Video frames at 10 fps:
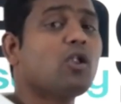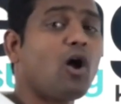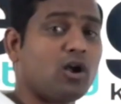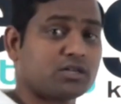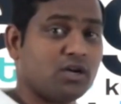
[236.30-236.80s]
a
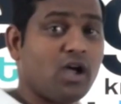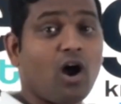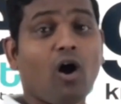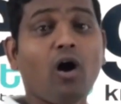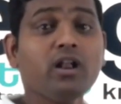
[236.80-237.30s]
lot
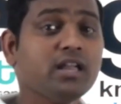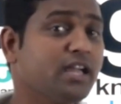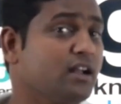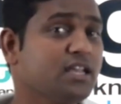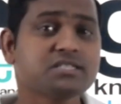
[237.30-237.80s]
on
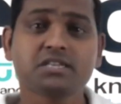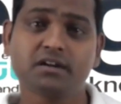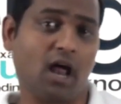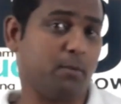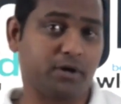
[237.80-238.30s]
English
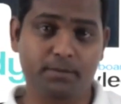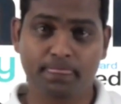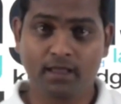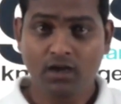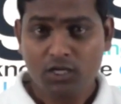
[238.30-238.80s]

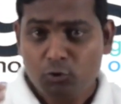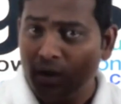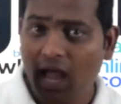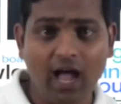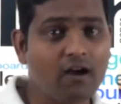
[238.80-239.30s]
grammar. You
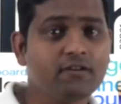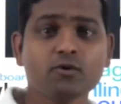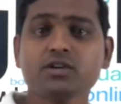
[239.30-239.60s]
may have a